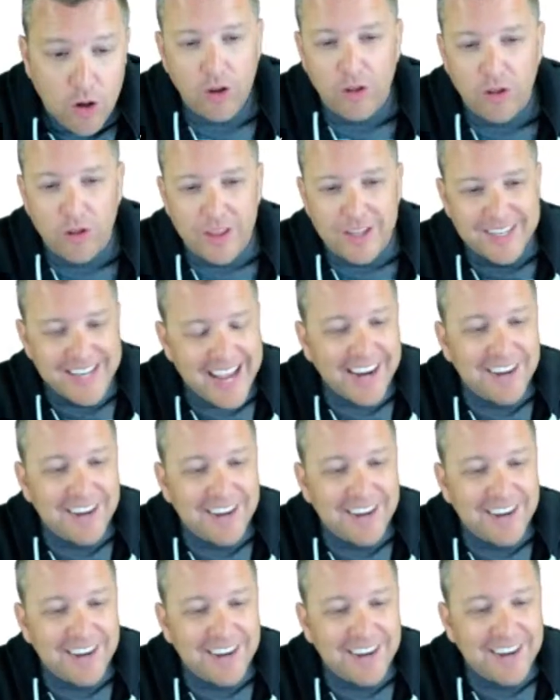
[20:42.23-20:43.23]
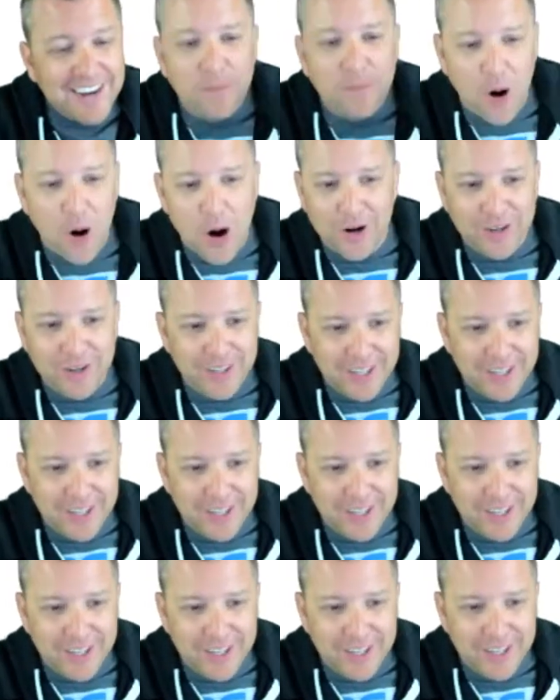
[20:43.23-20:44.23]
the technology part
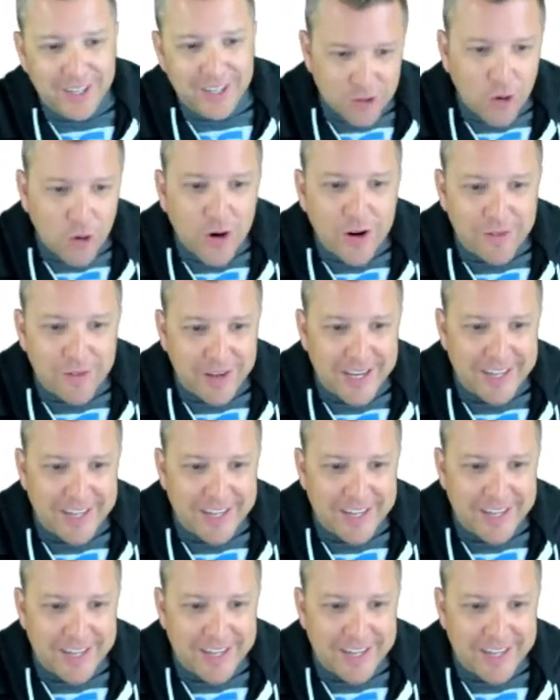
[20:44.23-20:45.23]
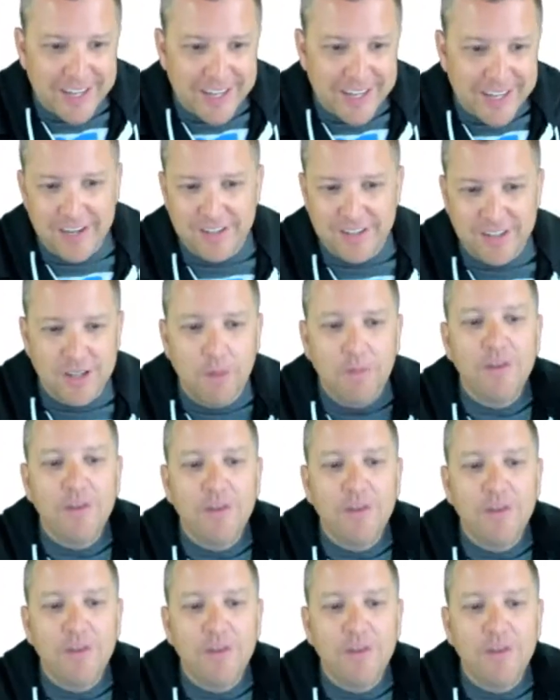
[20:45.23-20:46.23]
is sort of easy, right? Some of
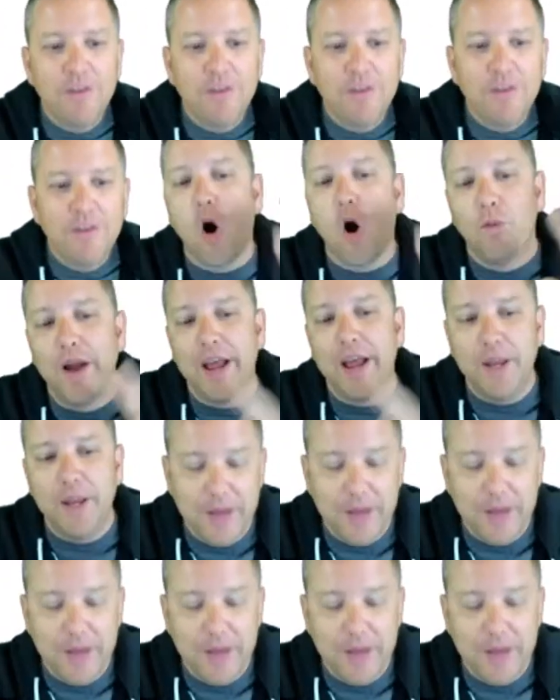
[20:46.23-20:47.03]
you may already be